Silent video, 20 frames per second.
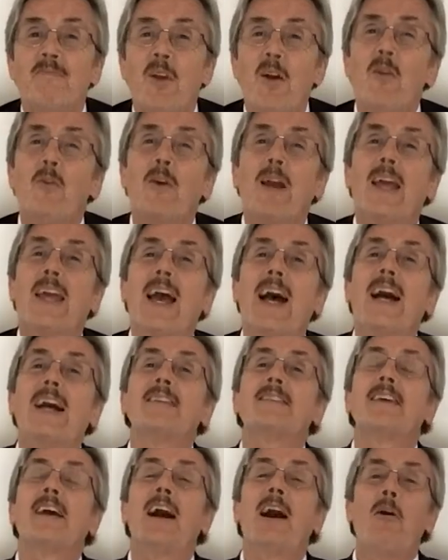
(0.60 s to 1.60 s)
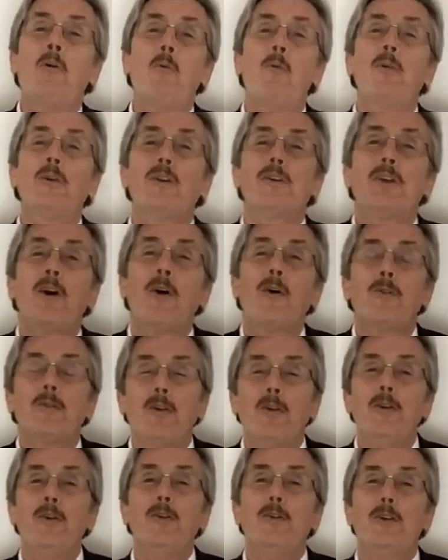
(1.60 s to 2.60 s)
Okay guys, I want to talk
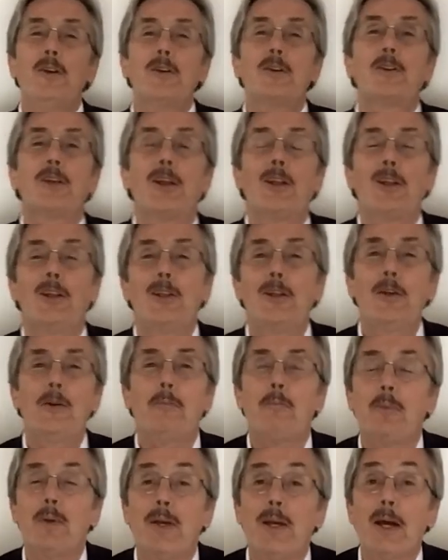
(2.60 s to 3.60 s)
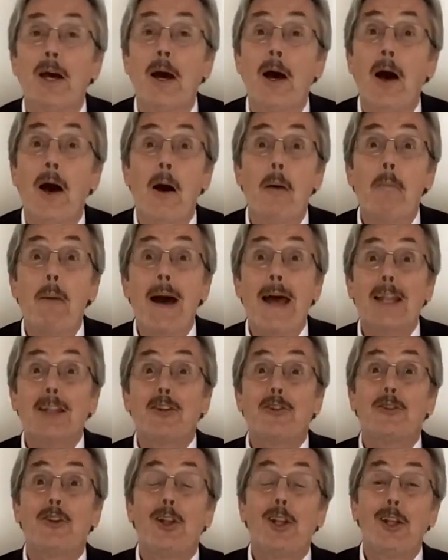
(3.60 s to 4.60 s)
to you just a little bit about
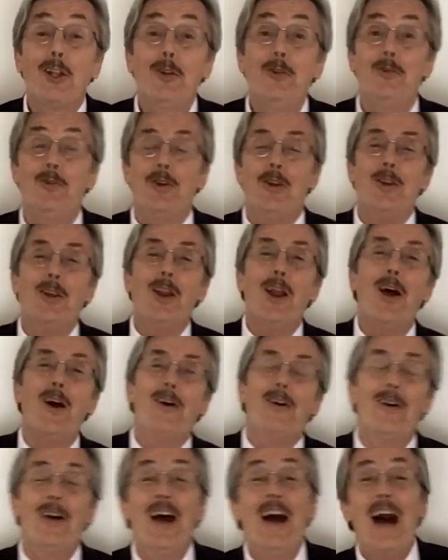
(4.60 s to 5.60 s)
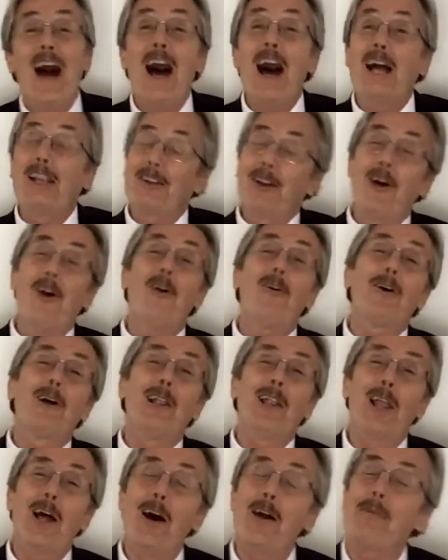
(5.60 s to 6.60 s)
a solution. I talk a
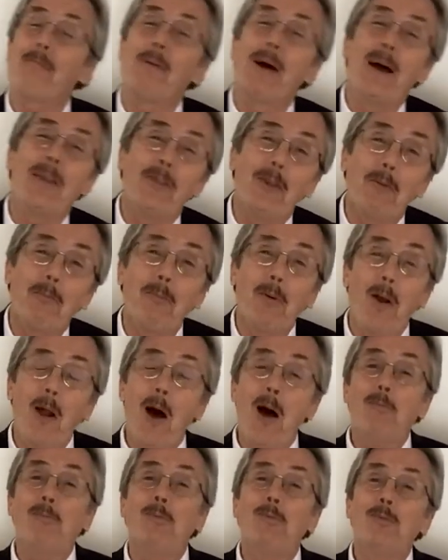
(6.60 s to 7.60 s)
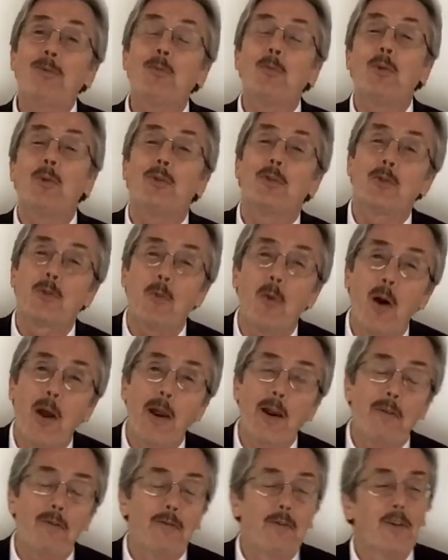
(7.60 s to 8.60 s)
lot about the problems with
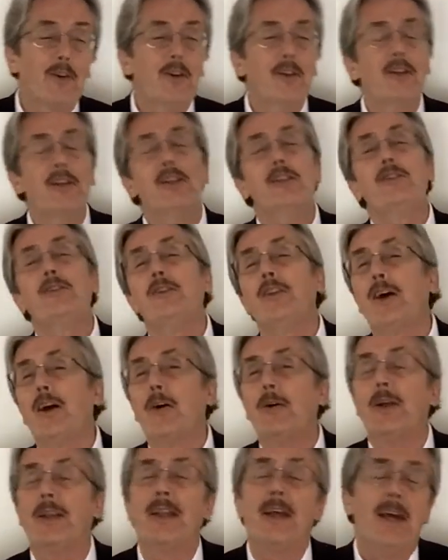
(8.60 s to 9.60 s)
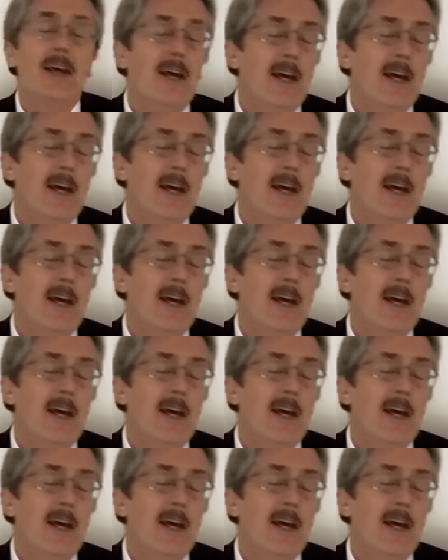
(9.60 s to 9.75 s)
square footage, and